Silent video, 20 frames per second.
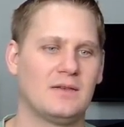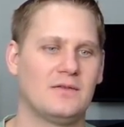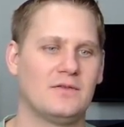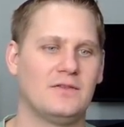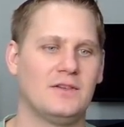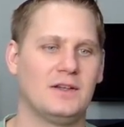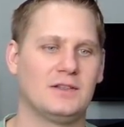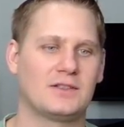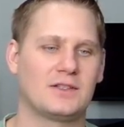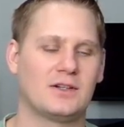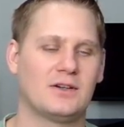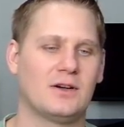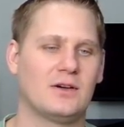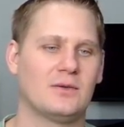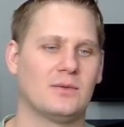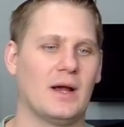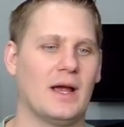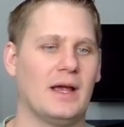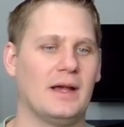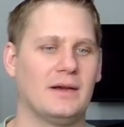filter
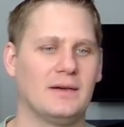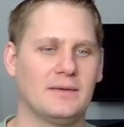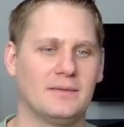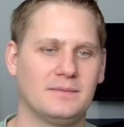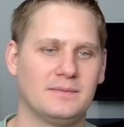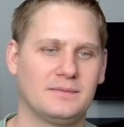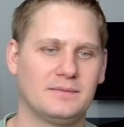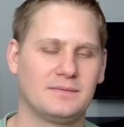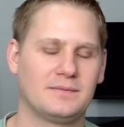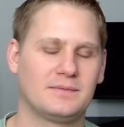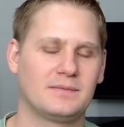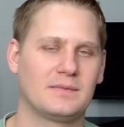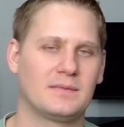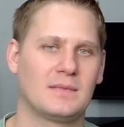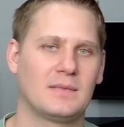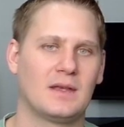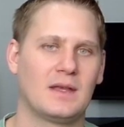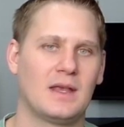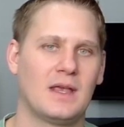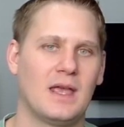array,
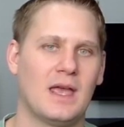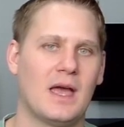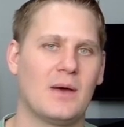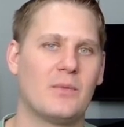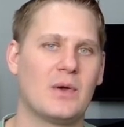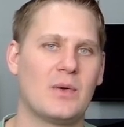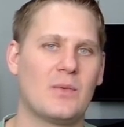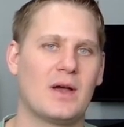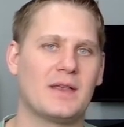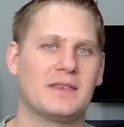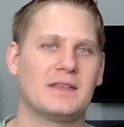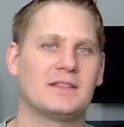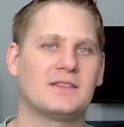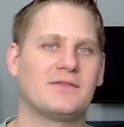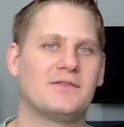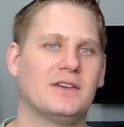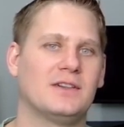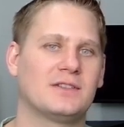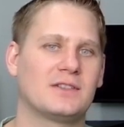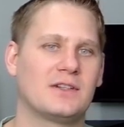and we want this
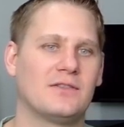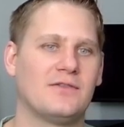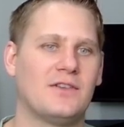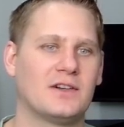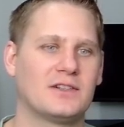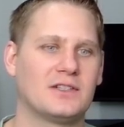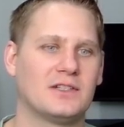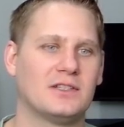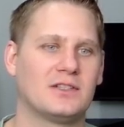filter function